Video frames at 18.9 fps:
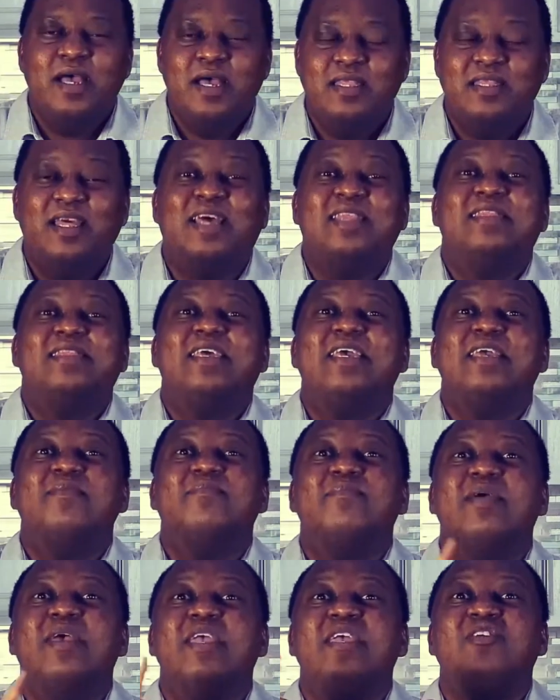that they
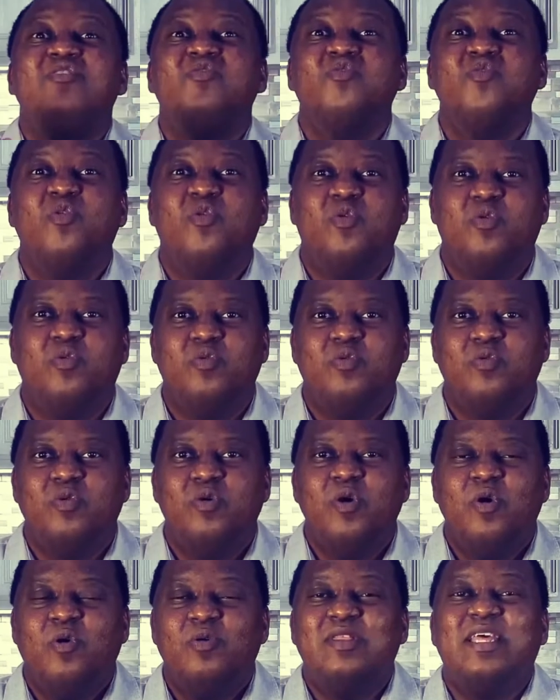may know
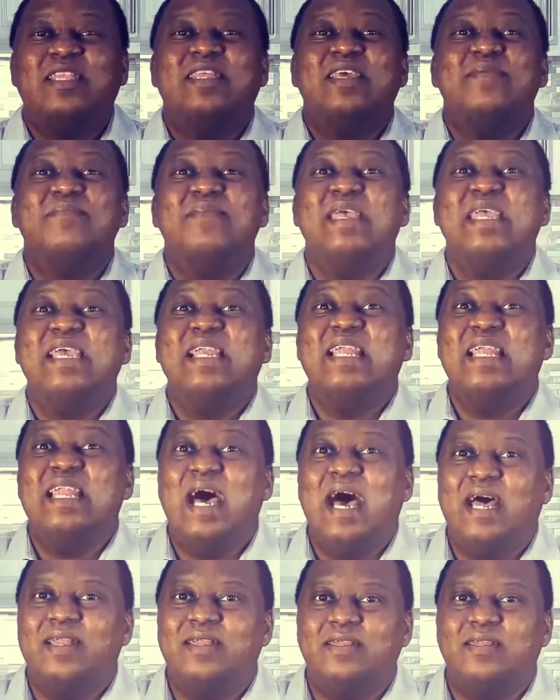or that they may
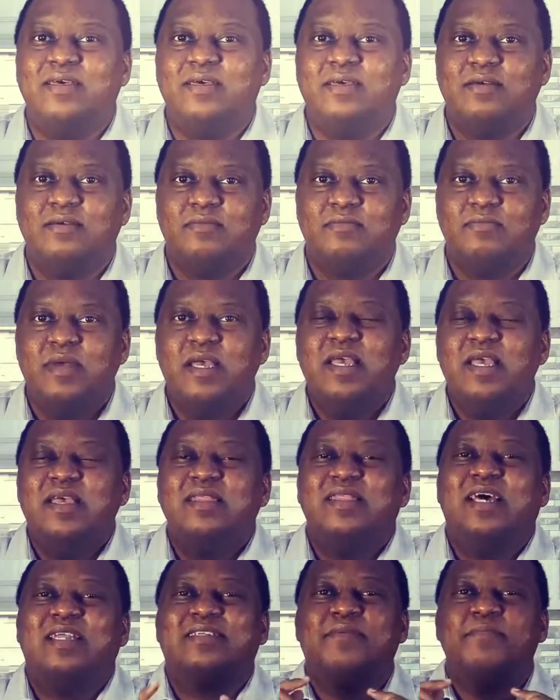learn
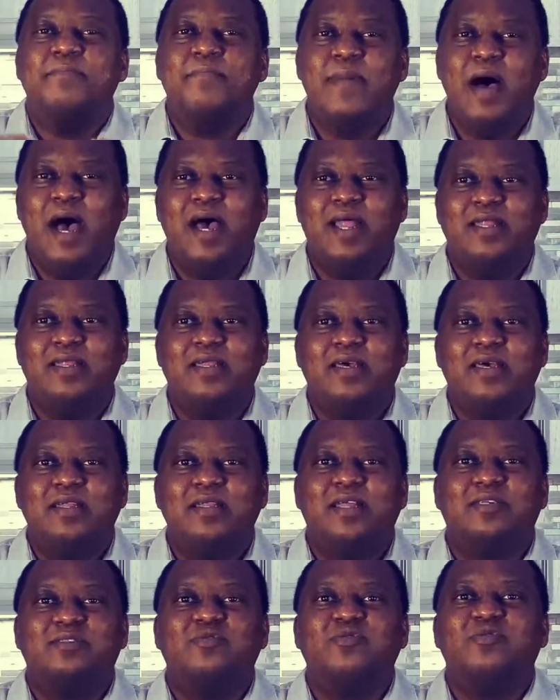that man
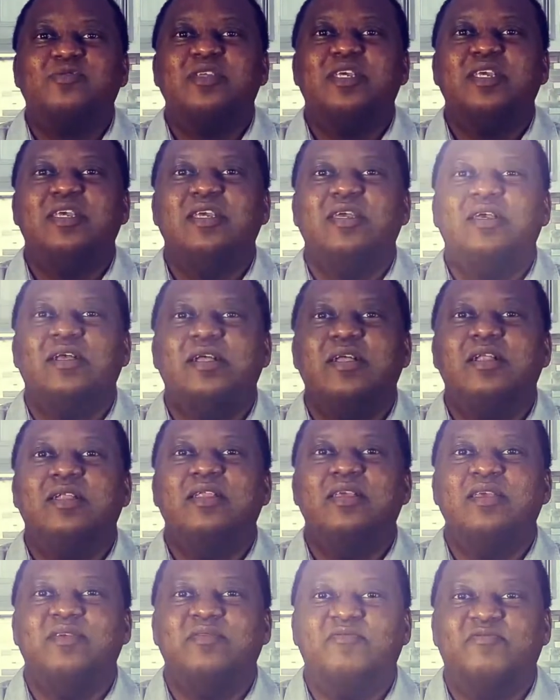does not
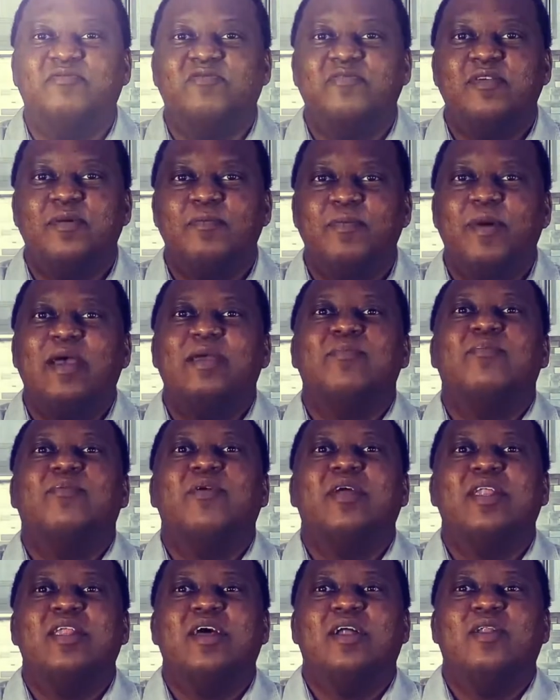live by
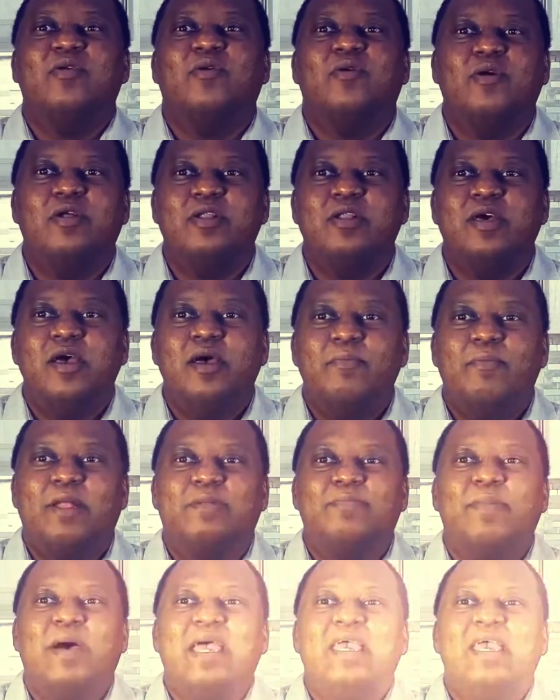bread alone, but
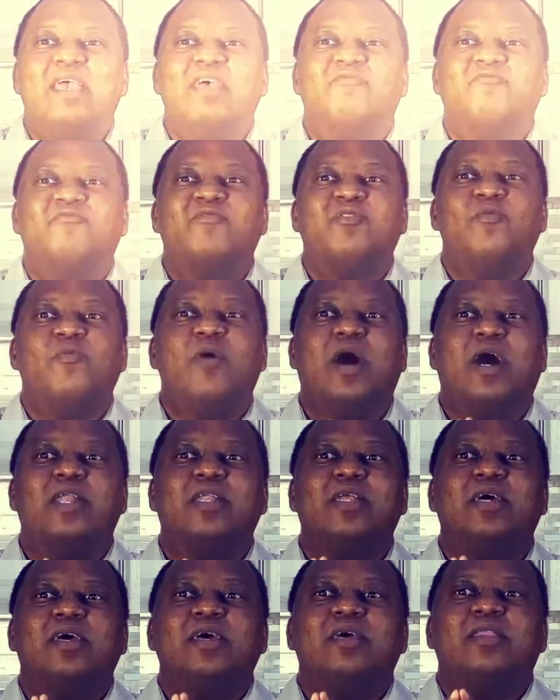by every word
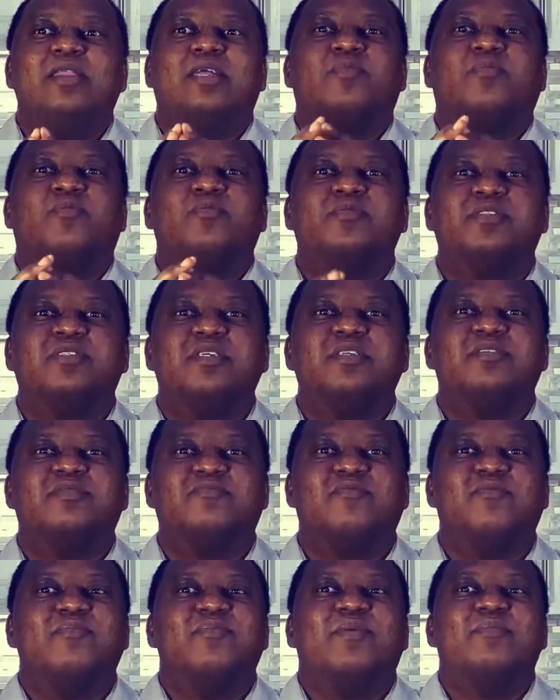that proceeds
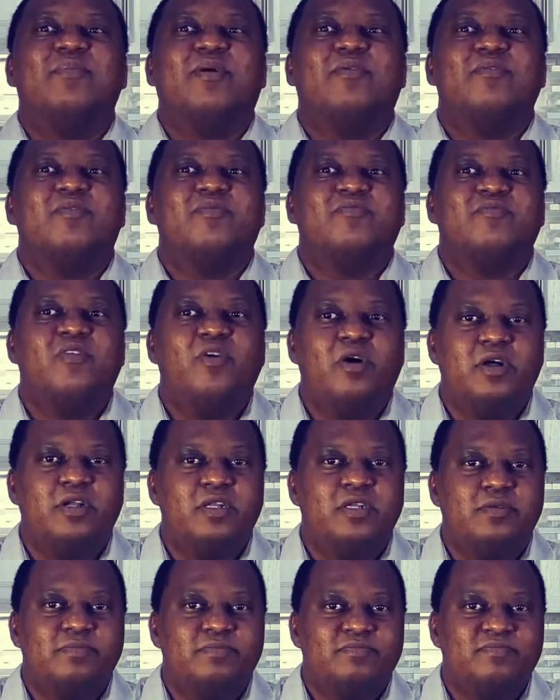from the mouth of God.
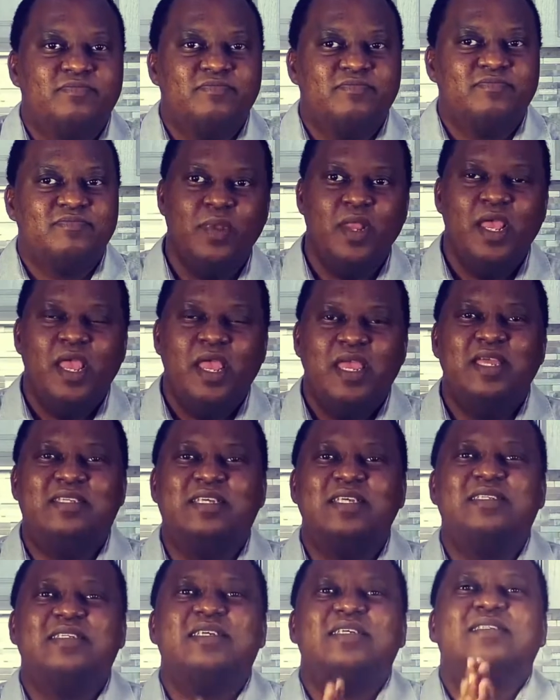He
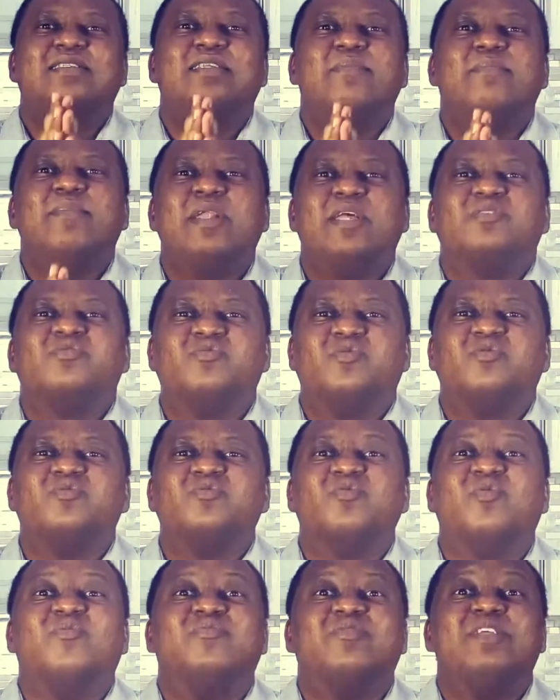teaches them lessons
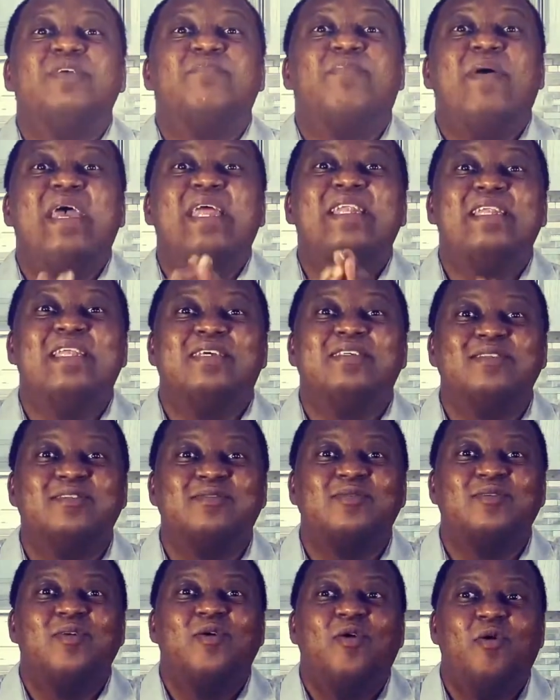of dependence
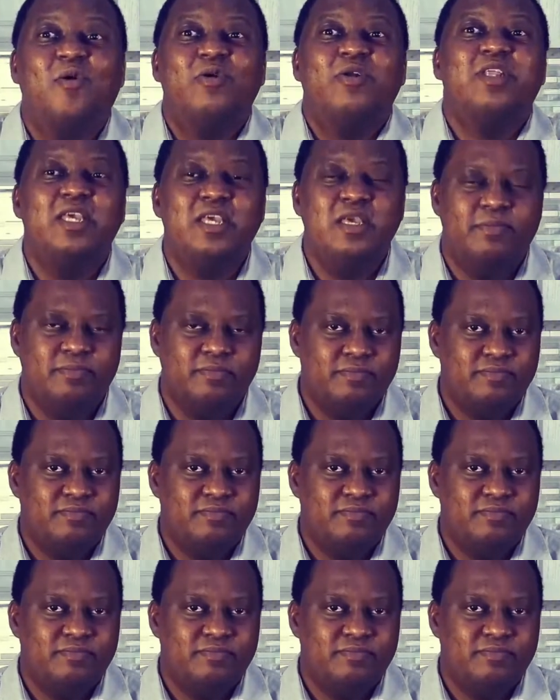on Him.